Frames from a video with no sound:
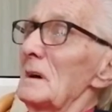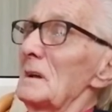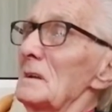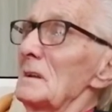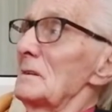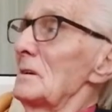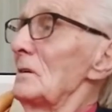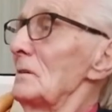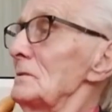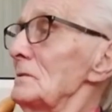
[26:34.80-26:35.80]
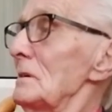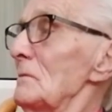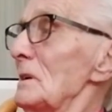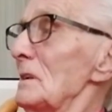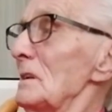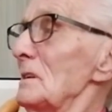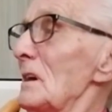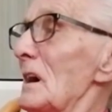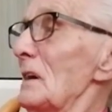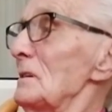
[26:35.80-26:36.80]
had a little cottage, a little